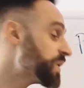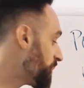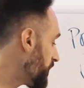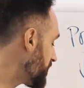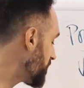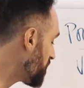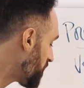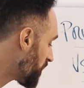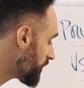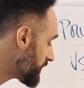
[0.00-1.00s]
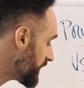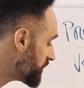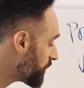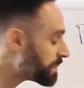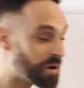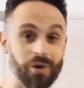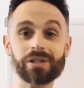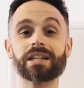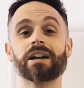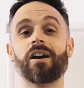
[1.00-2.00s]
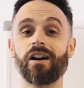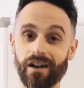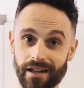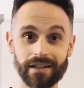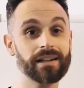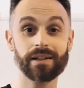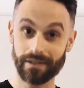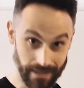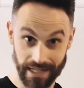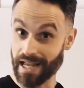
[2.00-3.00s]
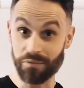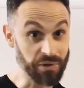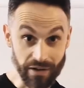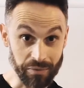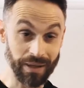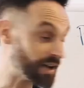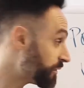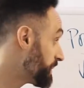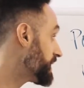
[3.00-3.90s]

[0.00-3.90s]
What is the word that you are posting on, again, whatever platform?